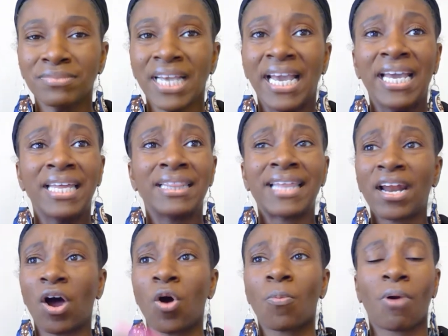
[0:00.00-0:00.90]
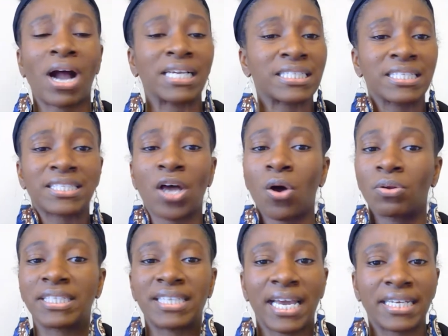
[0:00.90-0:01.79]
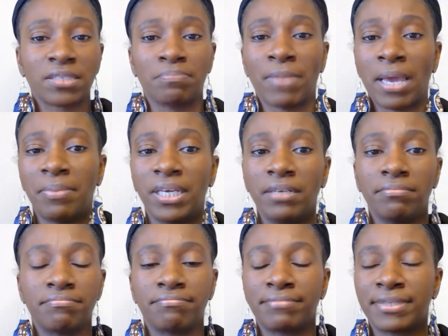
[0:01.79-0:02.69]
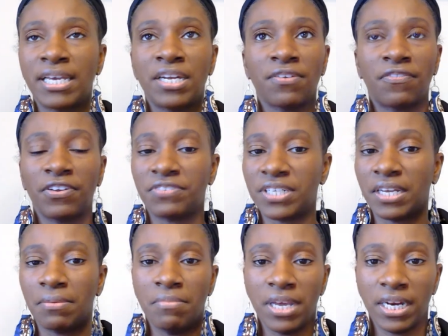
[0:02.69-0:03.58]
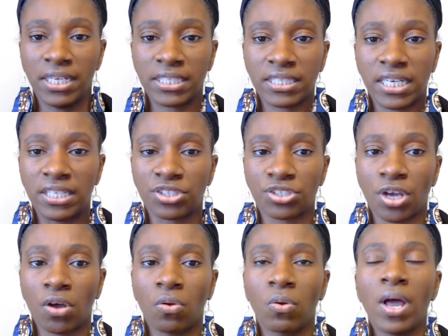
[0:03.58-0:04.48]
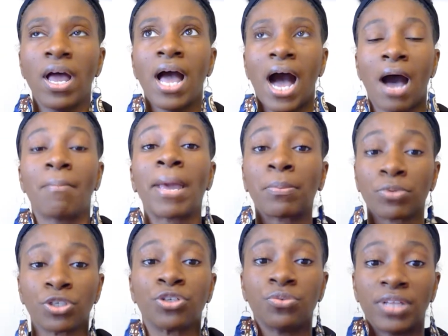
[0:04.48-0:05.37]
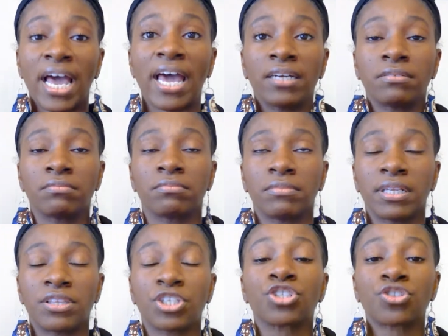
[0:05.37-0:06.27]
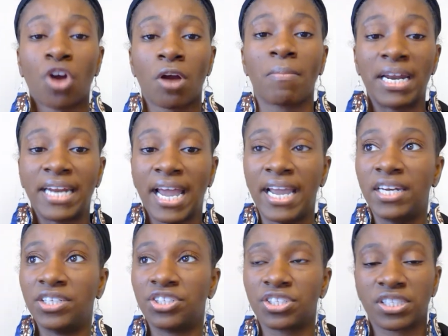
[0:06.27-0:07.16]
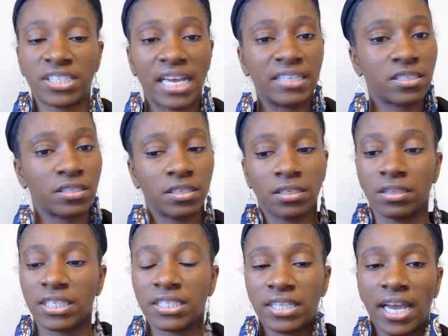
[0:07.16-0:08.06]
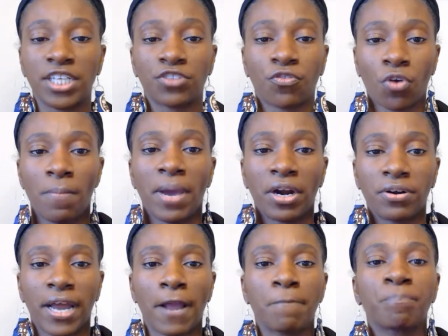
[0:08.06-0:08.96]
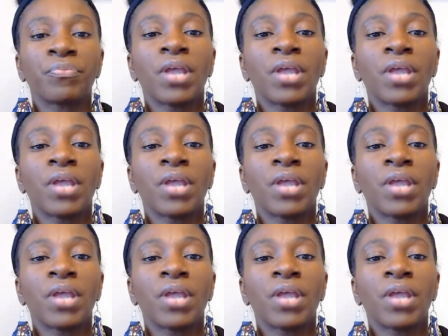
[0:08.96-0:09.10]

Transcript: And that whole process only takes maybe 10 to 15 minutes. And so I'm able to do that to start my day, and it just sets the stage for a better day.